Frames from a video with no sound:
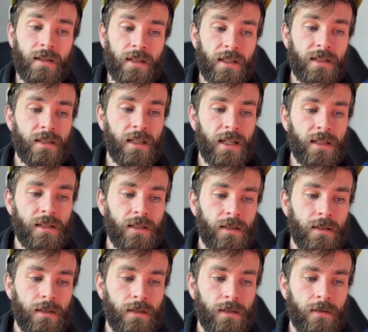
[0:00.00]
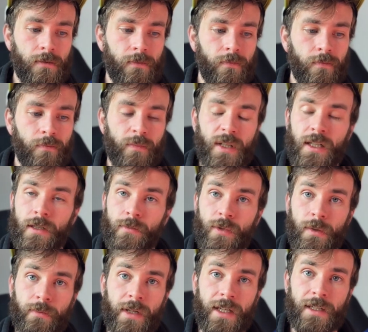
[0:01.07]
these lessons, being
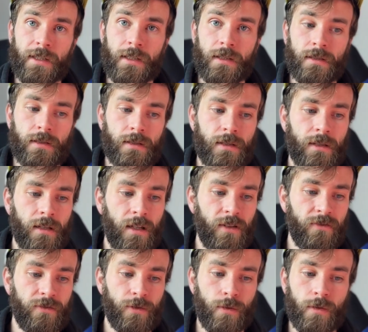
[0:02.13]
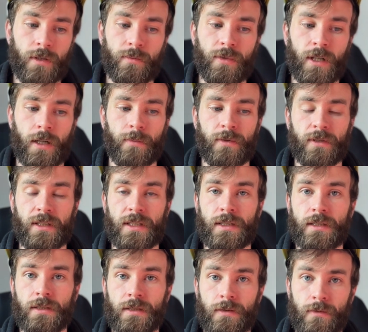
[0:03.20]
prepared and fueling properly,
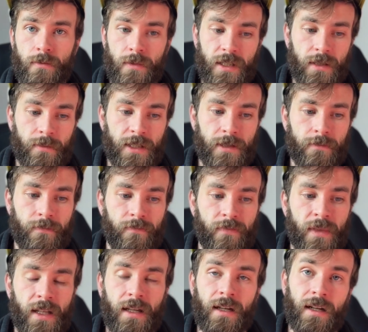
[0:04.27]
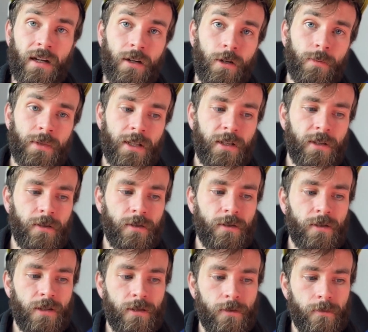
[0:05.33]
with me. And I hope that you do
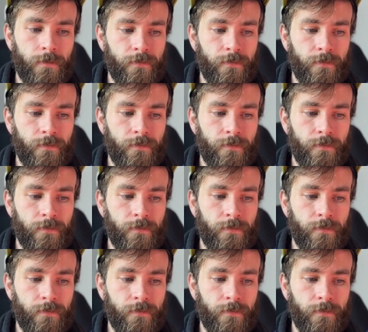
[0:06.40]
too.